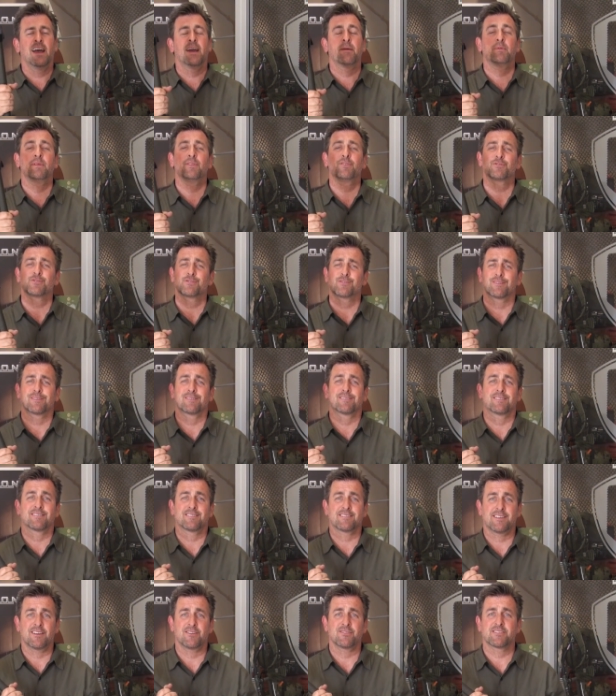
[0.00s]
I mean, there's
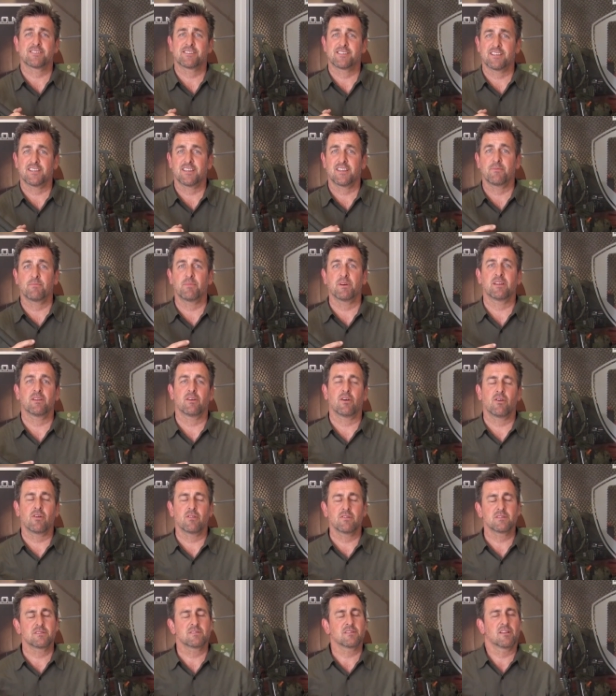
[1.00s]
sounds silly, but
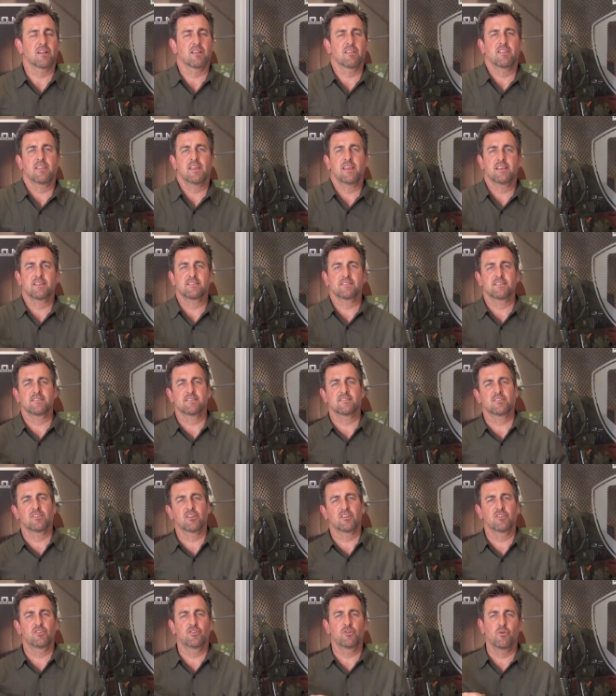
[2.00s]
all these little things, these
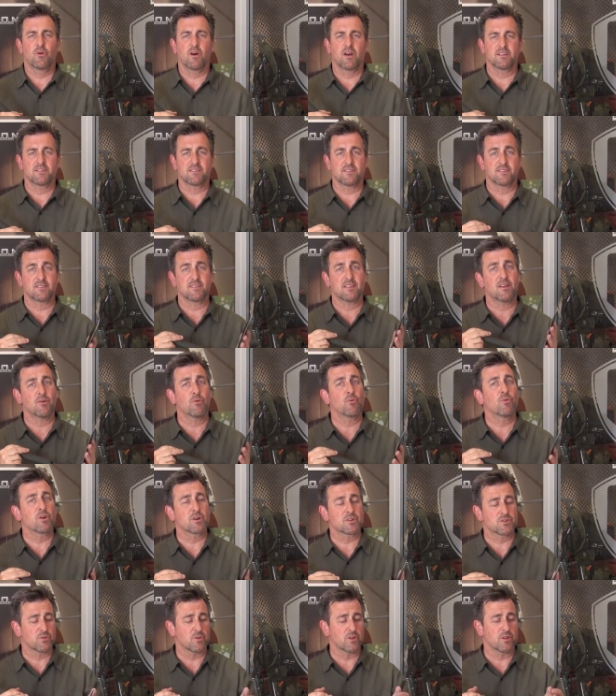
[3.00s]
little nuances that
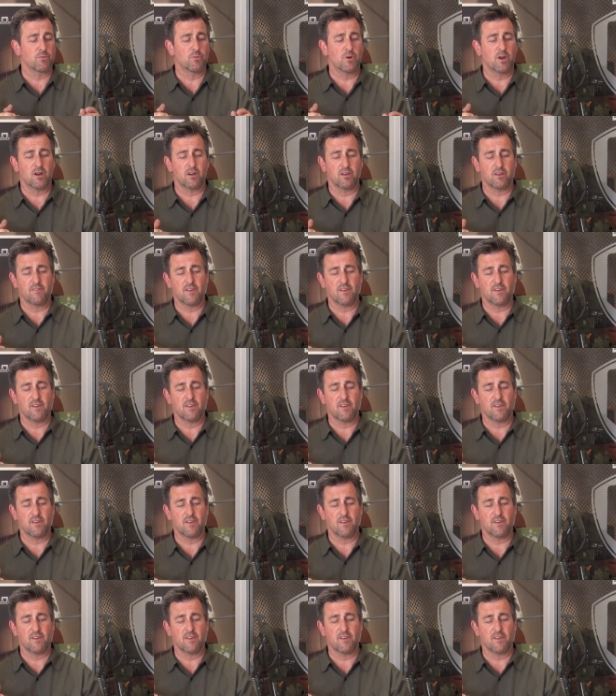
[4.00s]
works really well.